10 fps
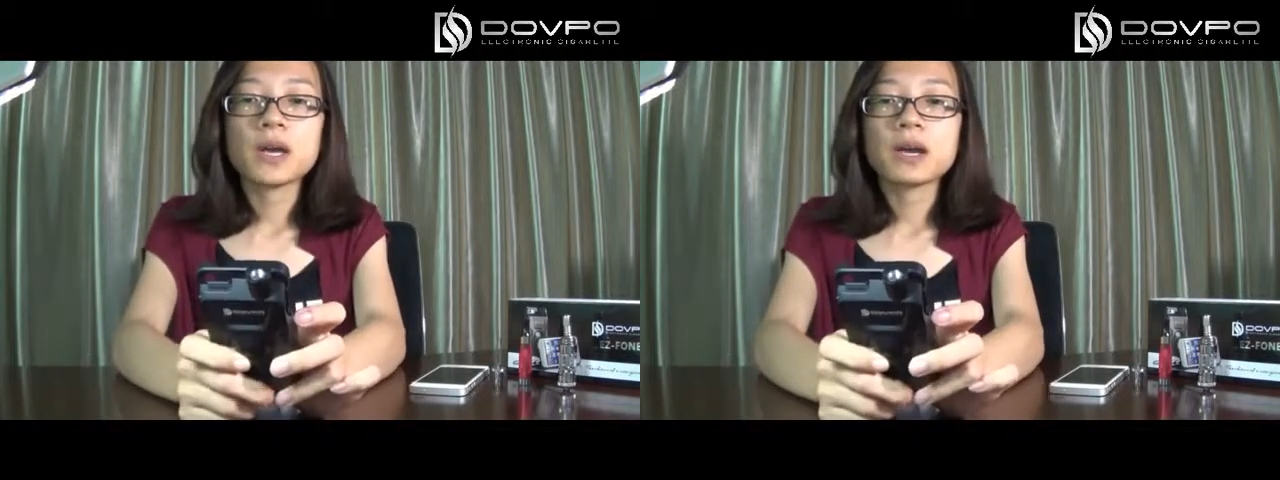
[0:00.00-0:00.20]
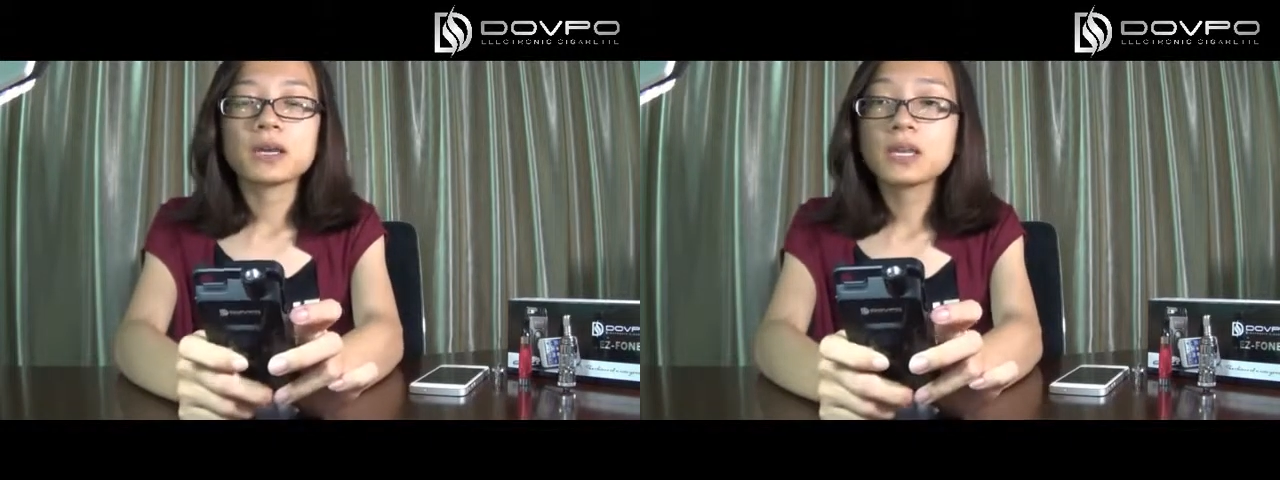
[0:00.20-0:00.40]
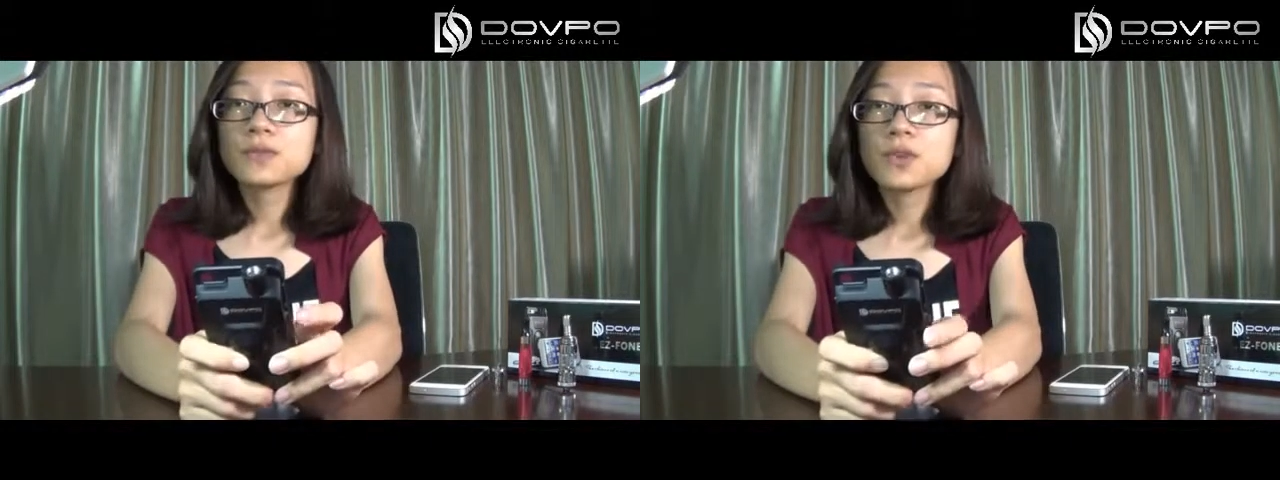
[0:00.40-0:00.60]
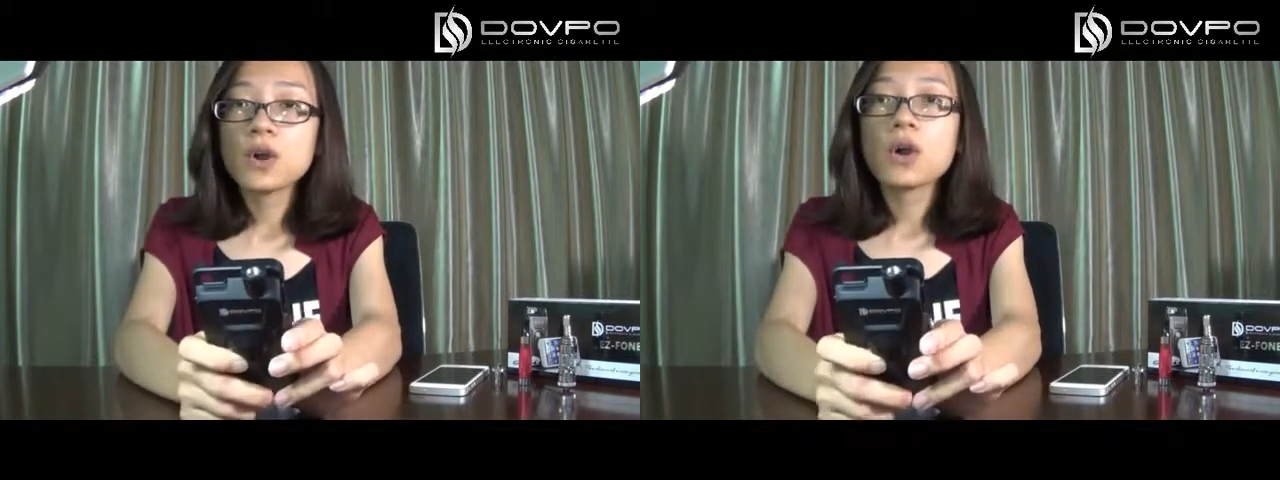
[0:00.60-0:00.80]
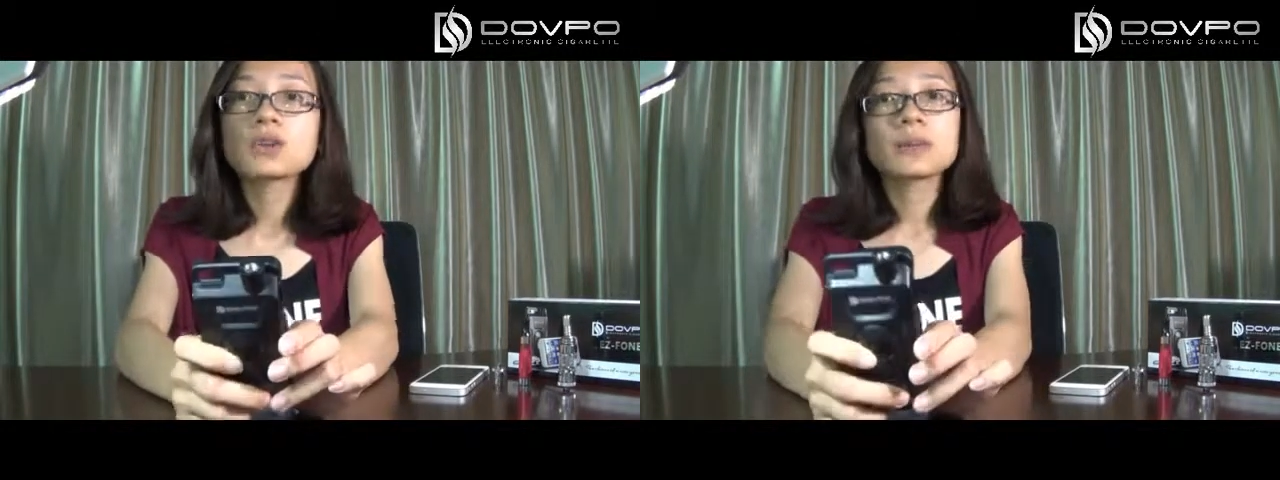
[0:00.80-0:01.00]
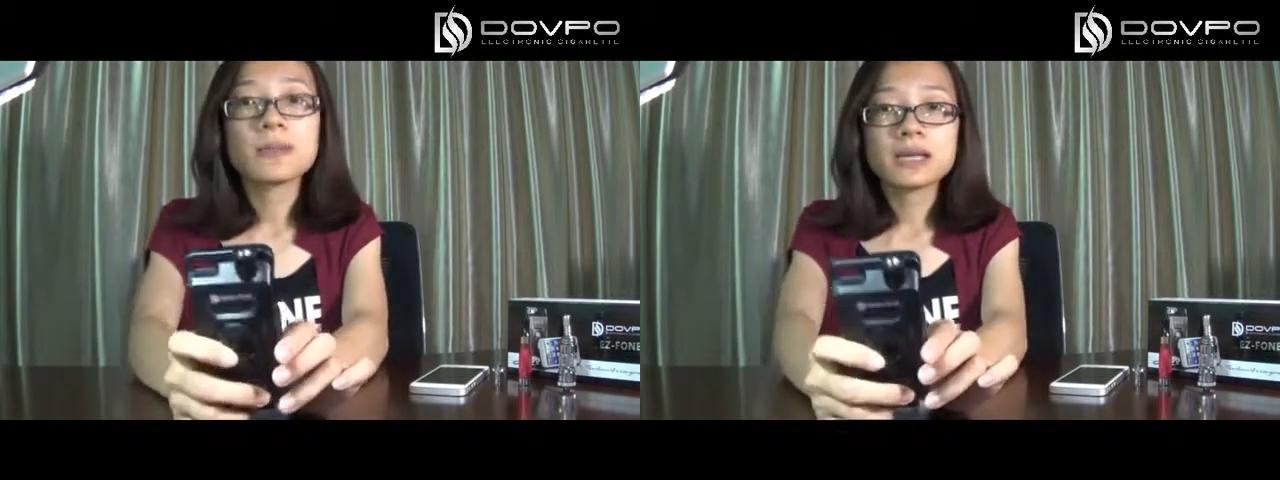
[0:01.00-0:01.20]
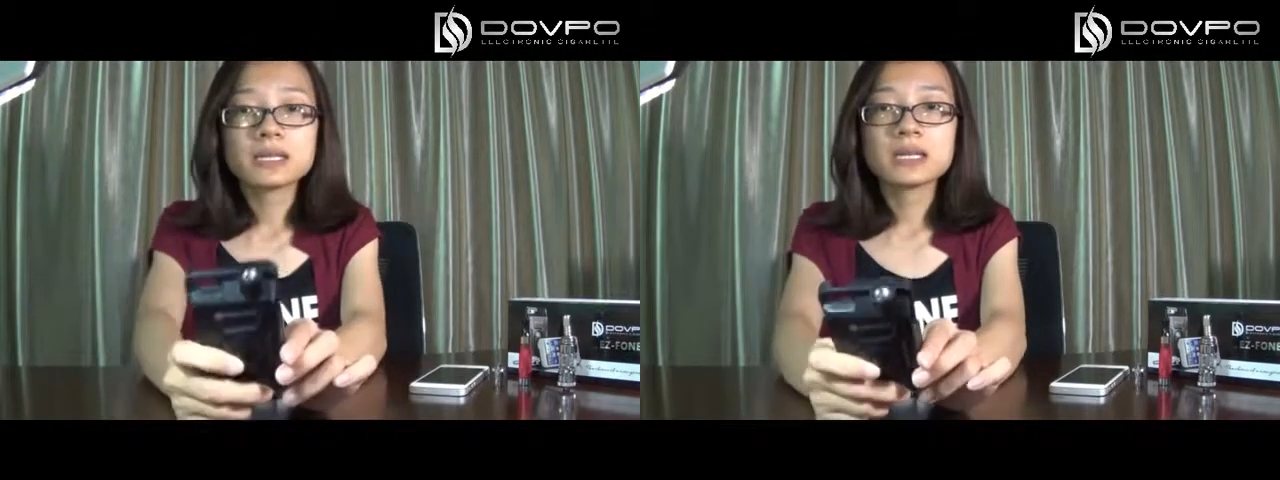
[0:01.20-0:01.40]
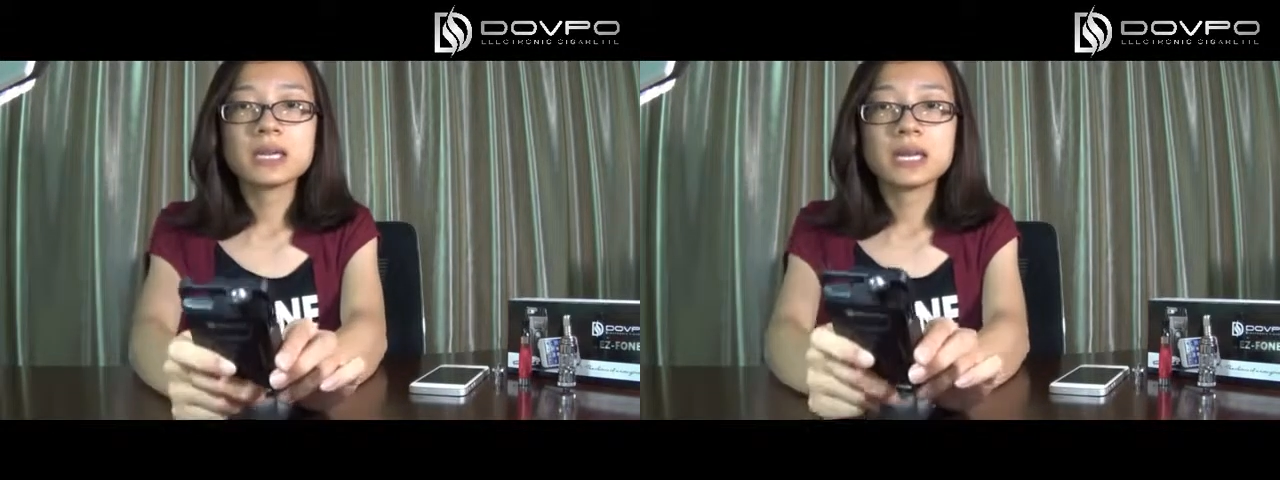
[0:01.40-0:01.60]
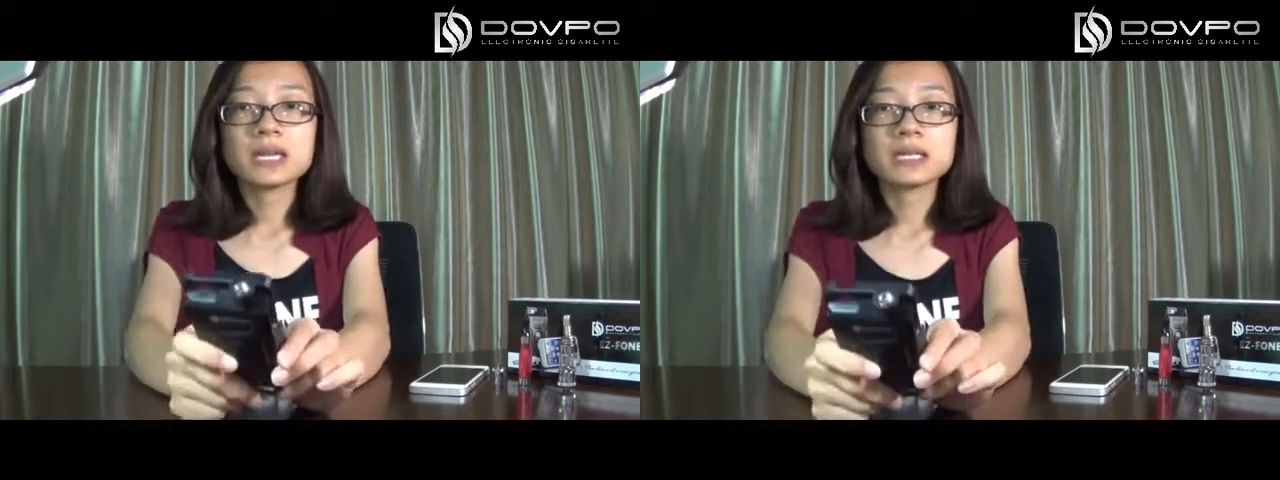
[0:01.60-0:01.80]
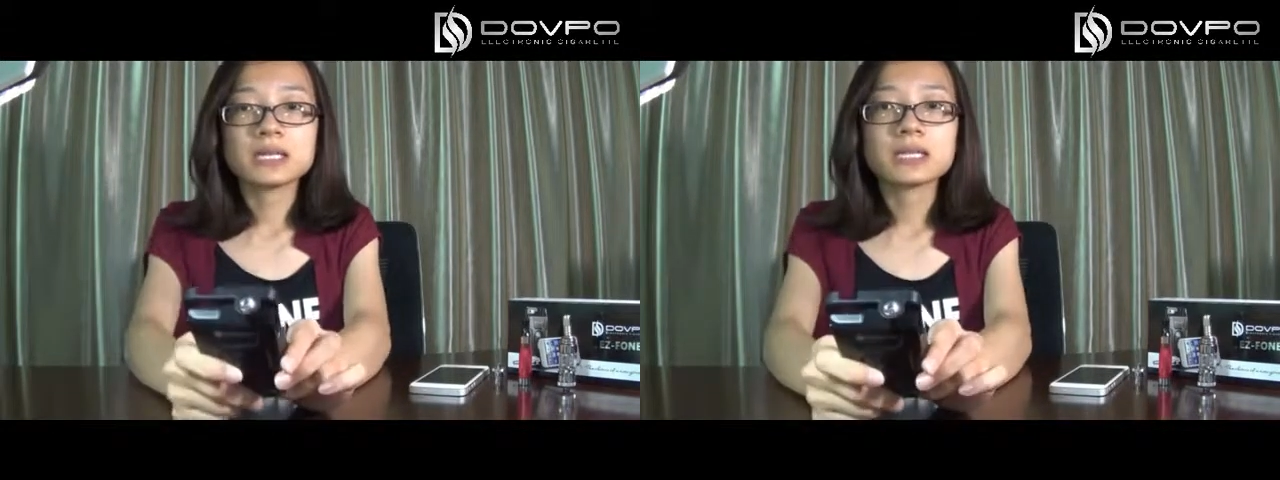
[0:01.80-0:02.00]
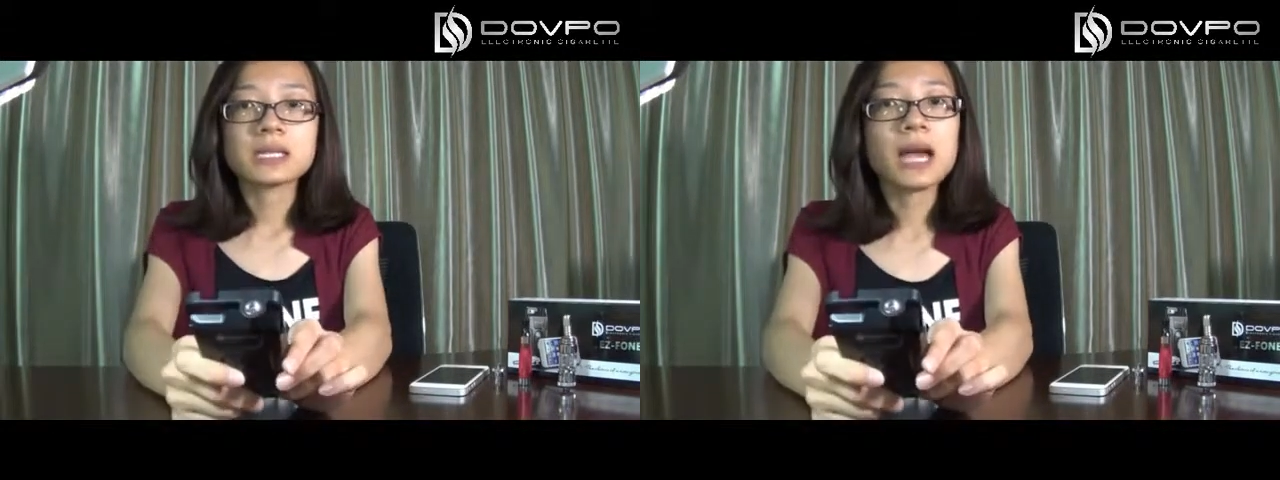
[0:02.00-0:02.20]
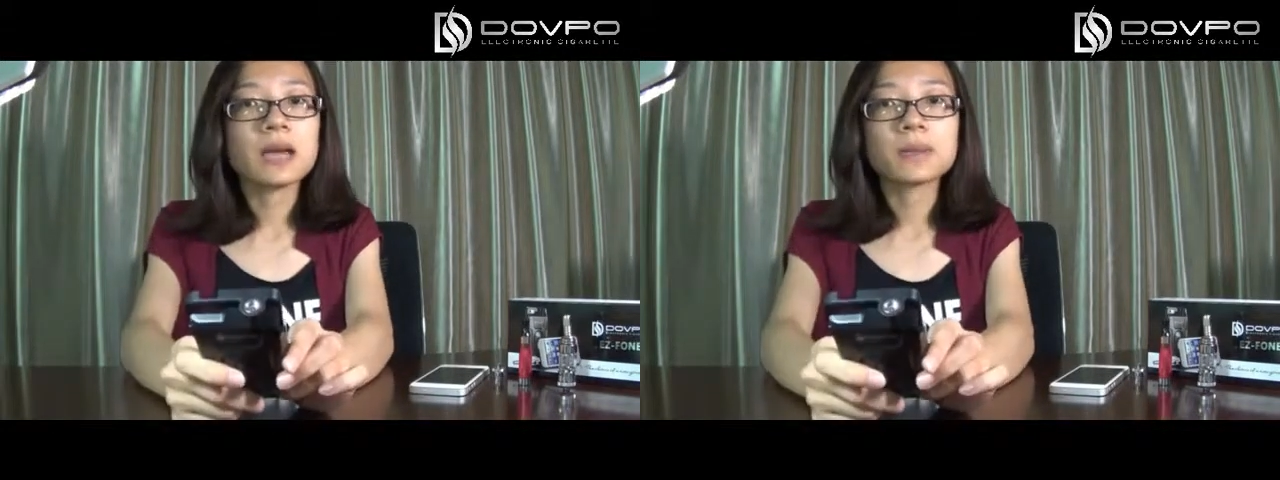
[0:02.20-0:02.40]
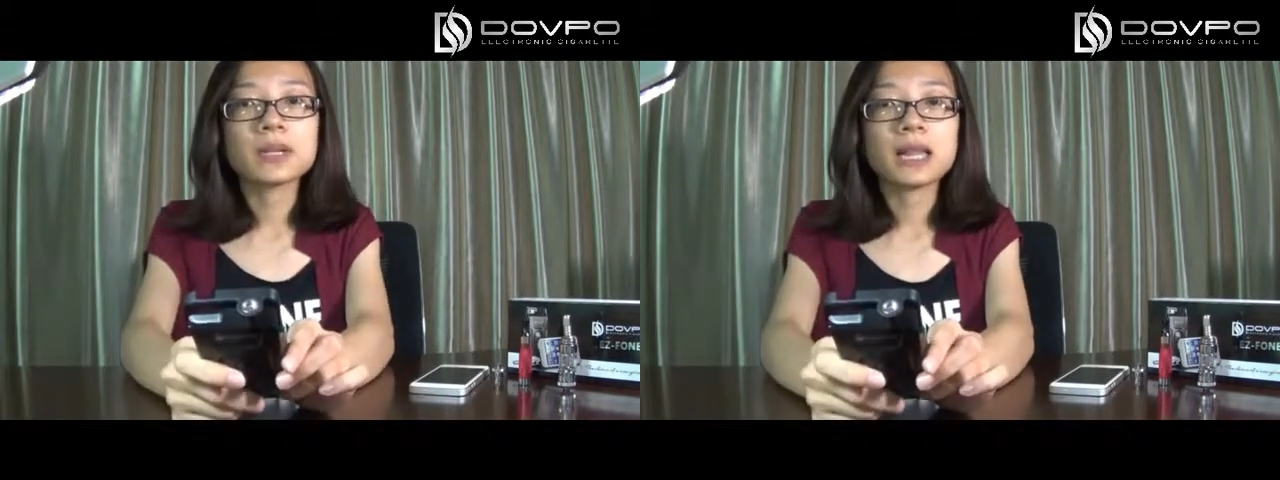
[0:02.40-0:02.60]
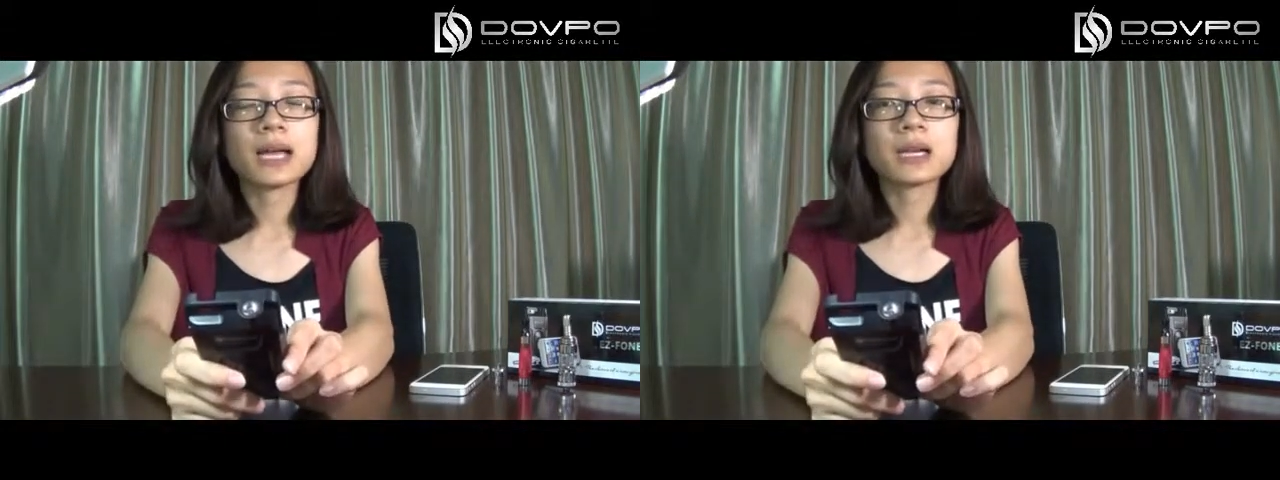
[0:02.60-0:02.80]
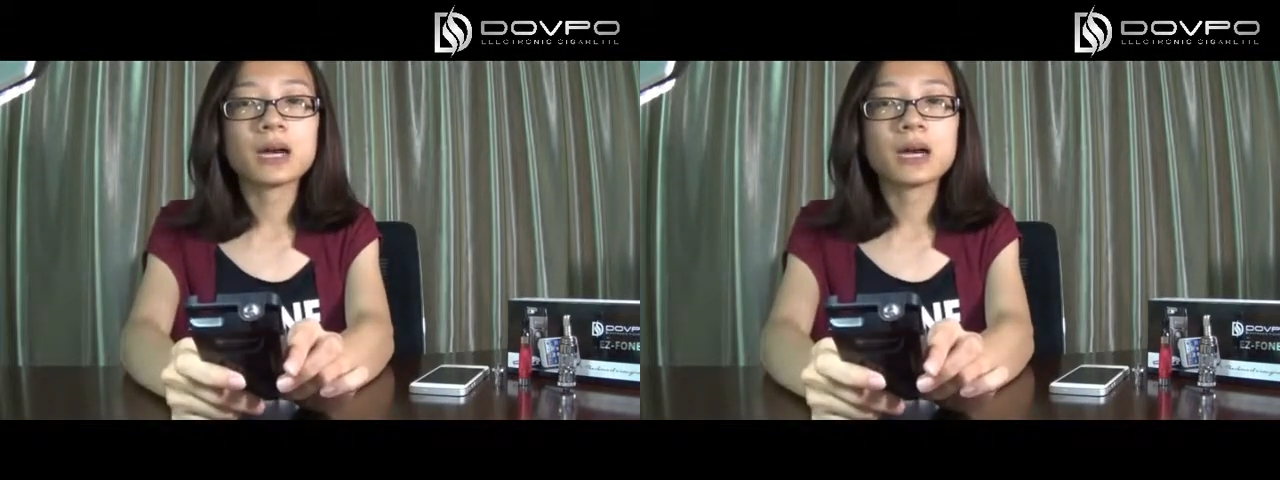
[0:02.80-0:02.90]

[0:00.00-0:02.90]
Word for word: uh, if your atomizer is the type like